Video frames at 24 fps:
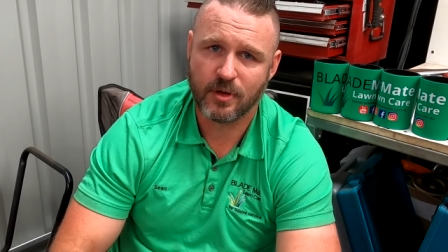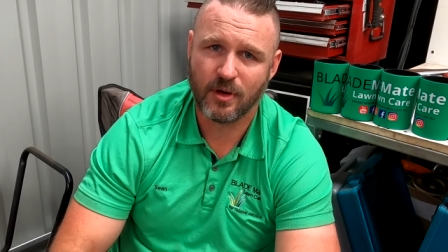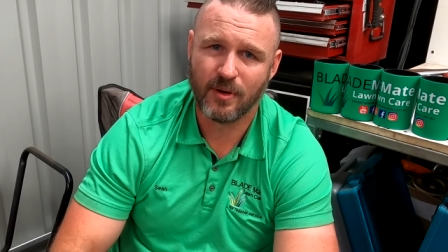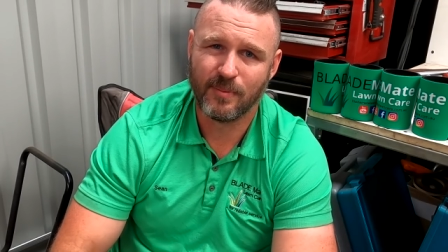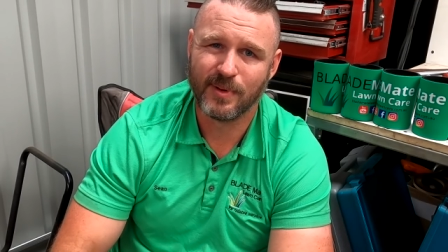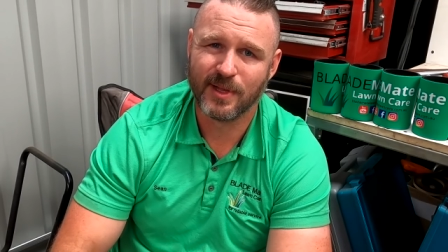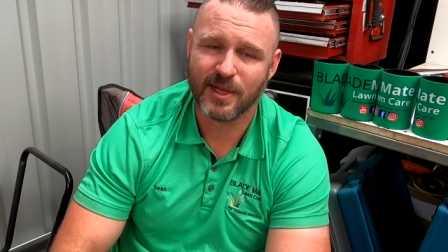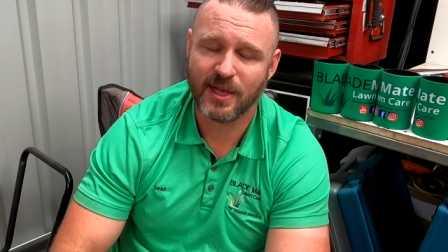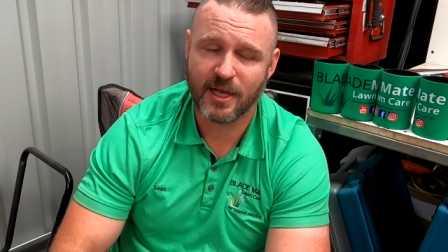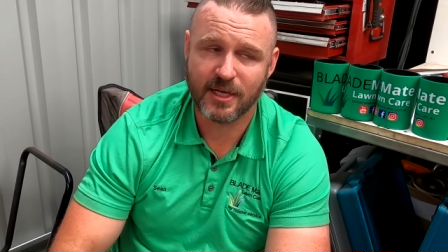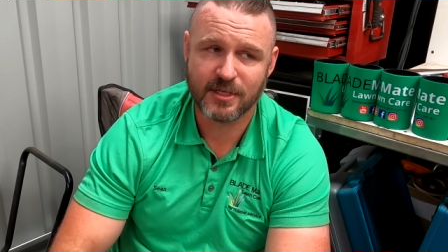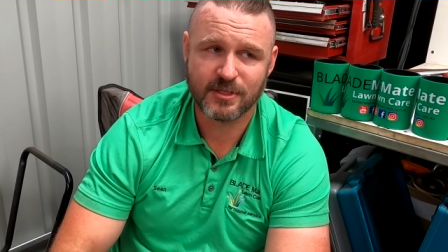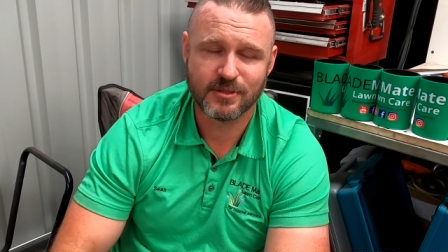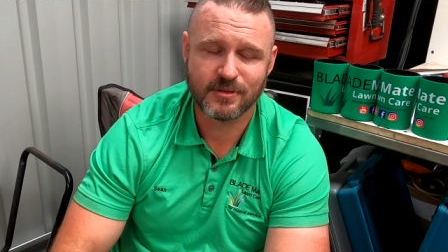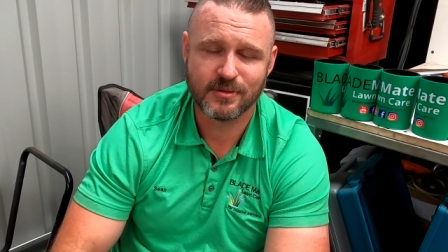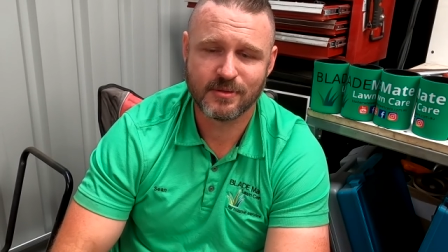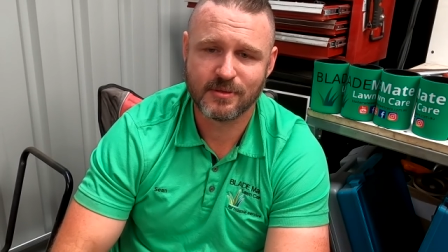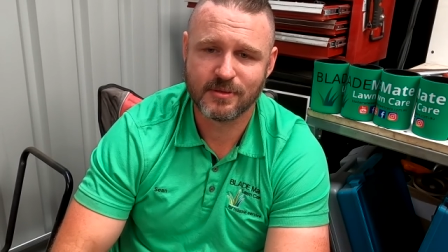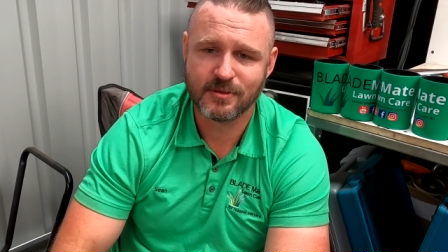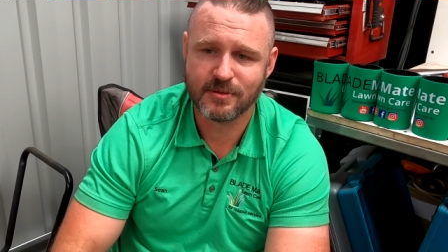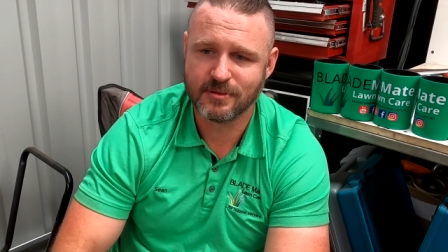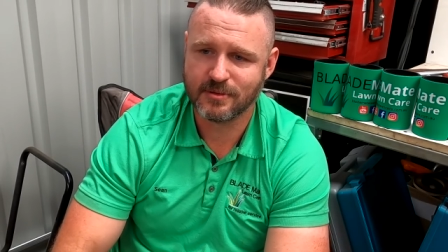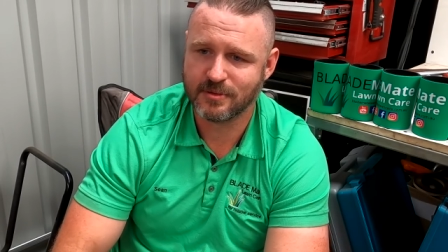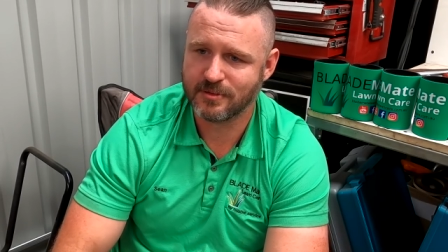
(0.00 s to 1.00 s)
compilation
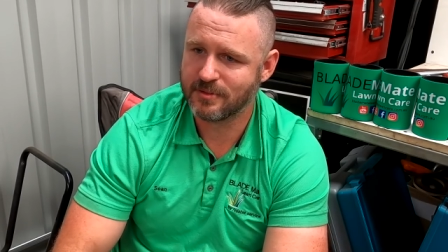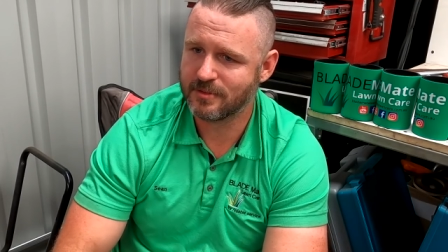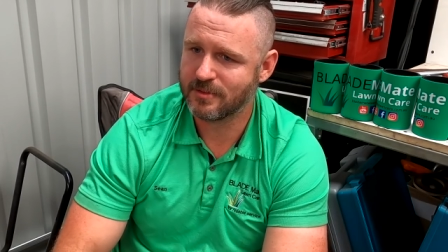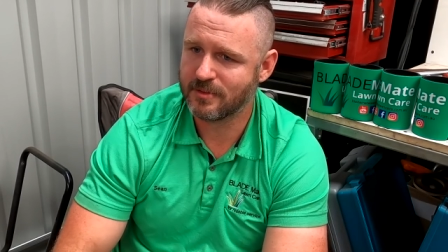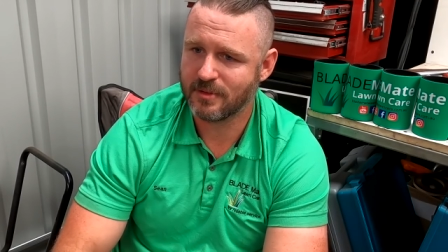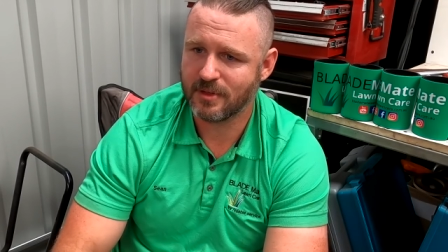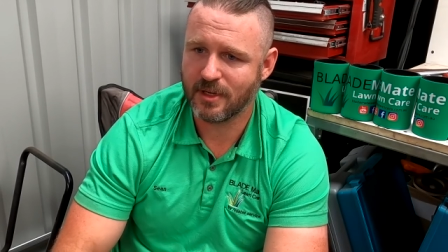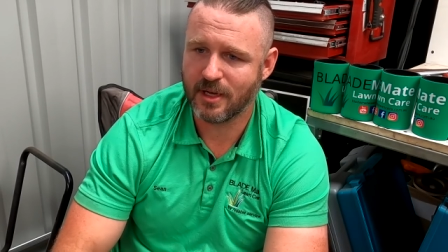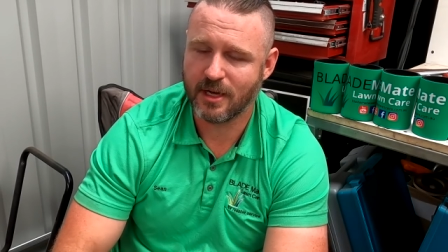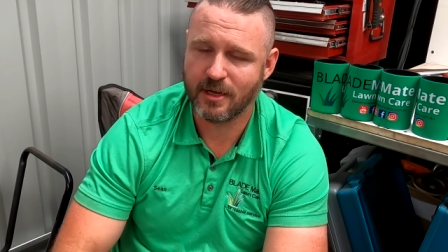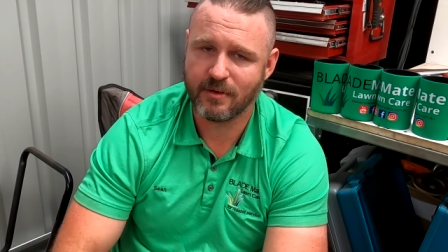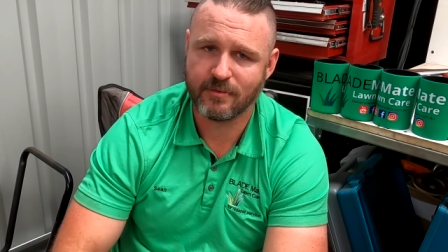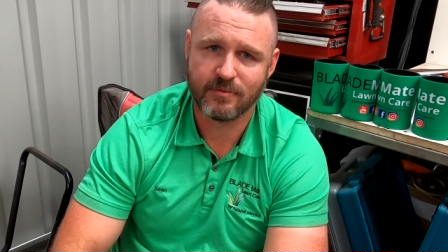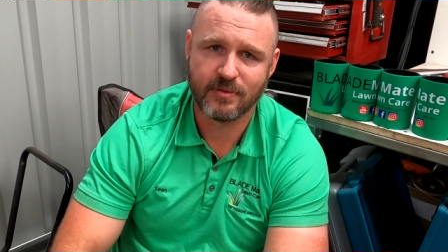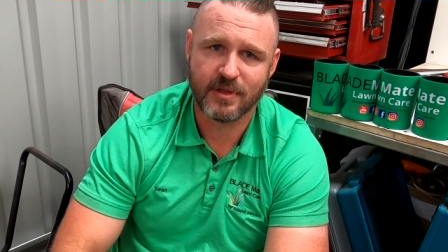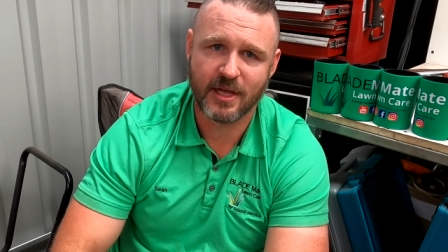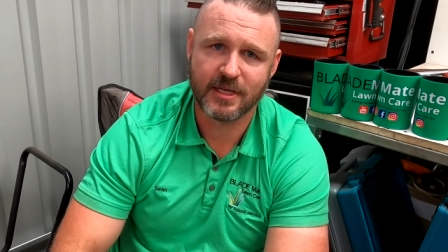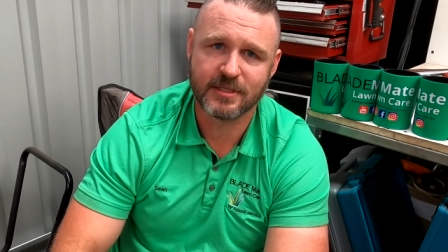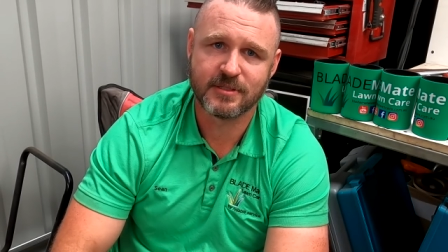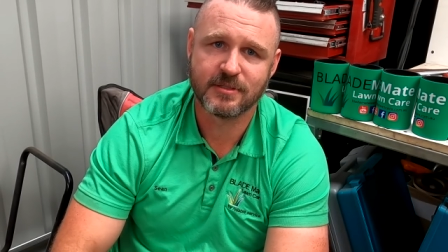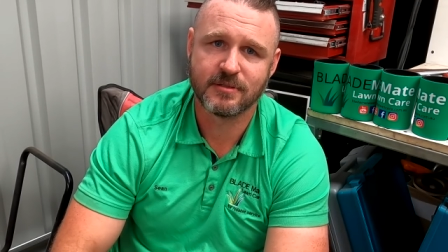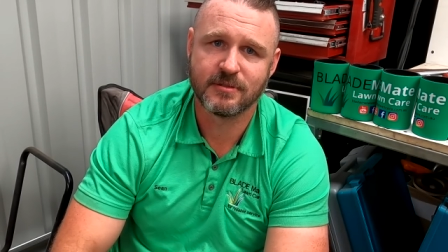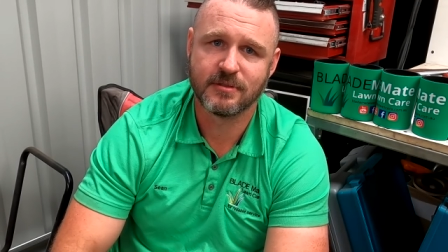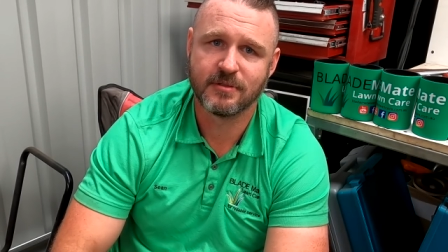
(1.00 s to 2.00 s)
because you know, I have
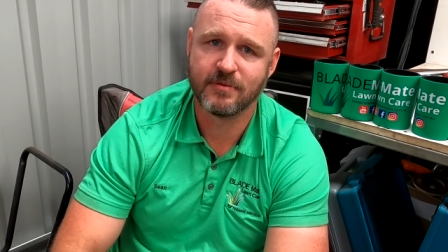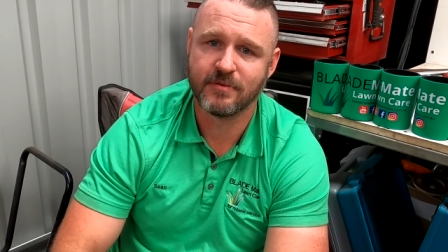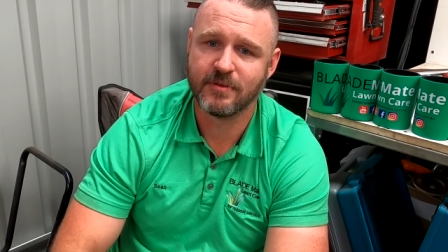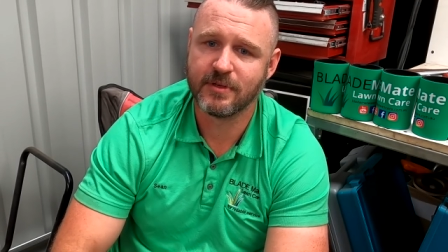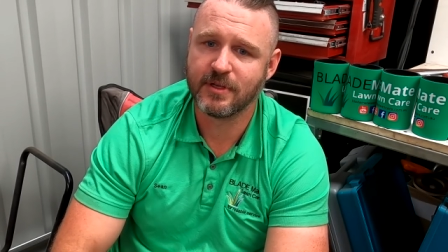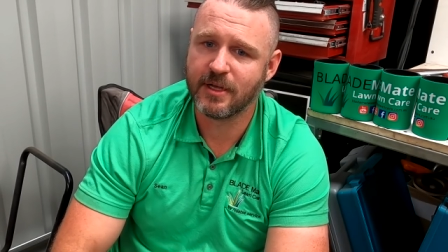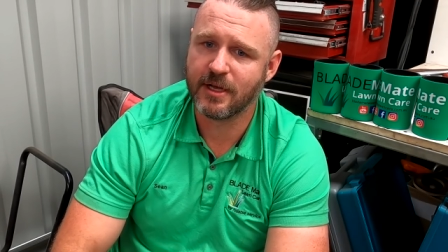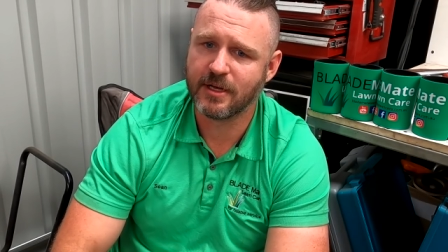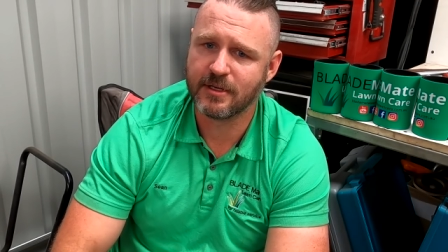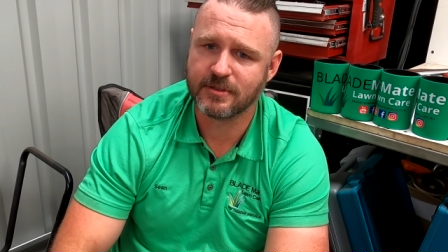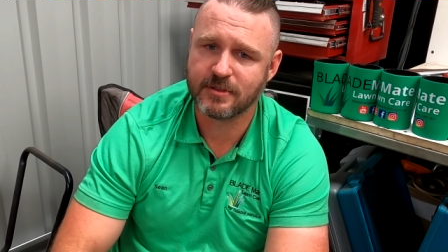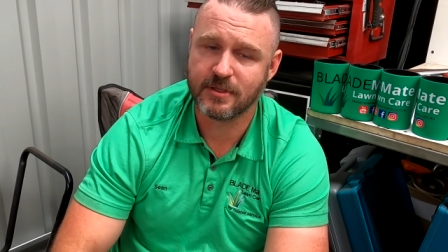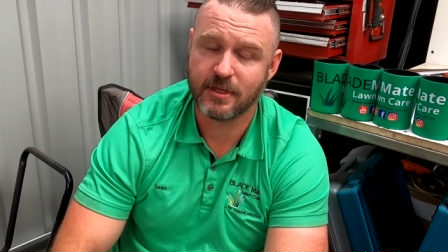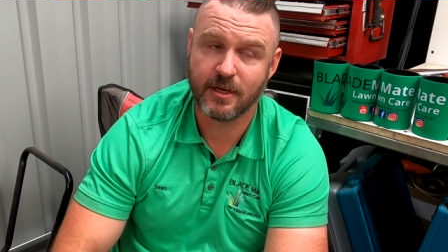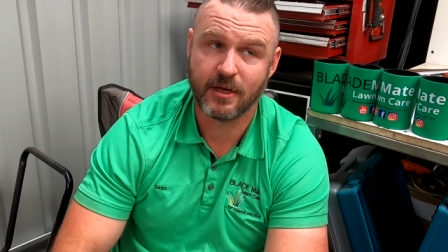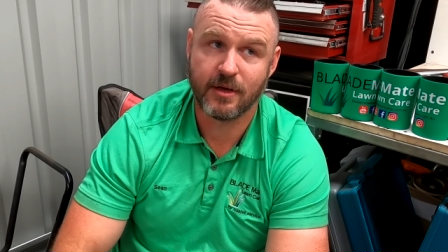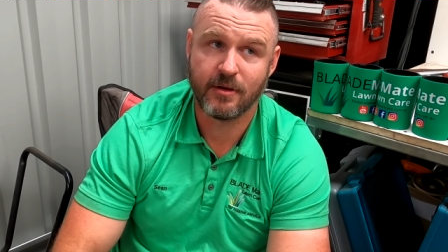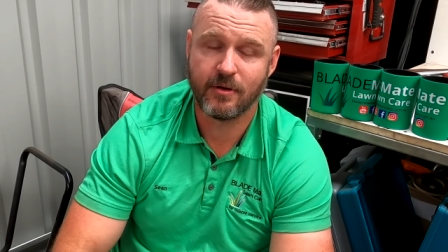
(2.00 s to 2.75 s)
dozens of videos now.